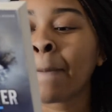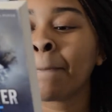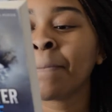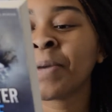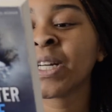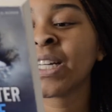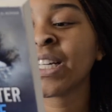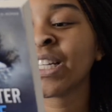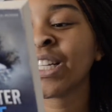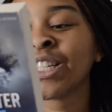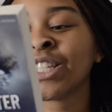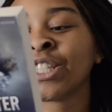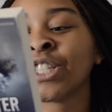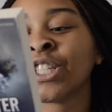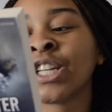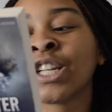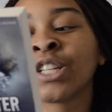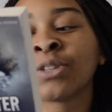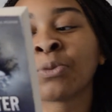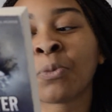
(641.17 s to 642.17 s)
But
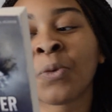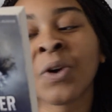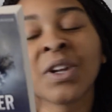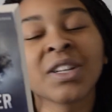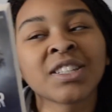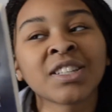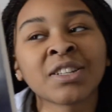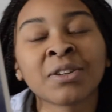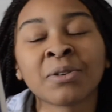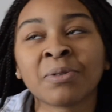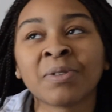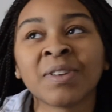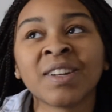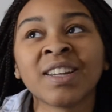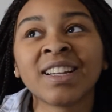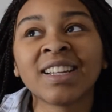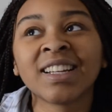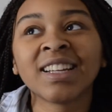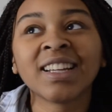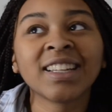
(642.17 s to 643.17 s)
she doesn't want to.
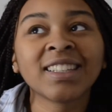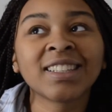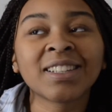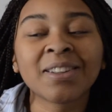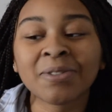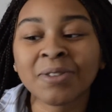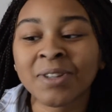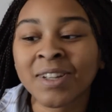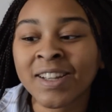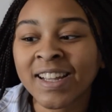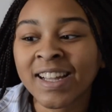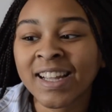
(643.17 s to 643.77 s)
And so